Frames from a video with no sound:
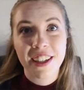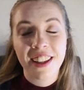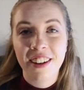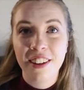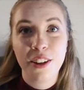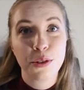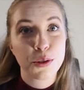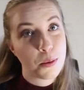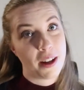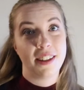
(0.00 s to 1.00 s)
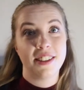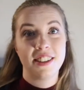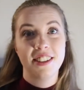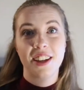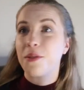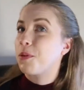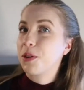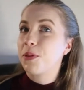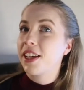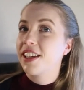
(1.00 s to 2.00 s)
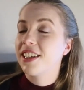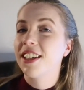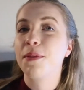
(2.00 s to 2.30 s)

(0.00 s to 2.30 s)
let alone twice in 1 week.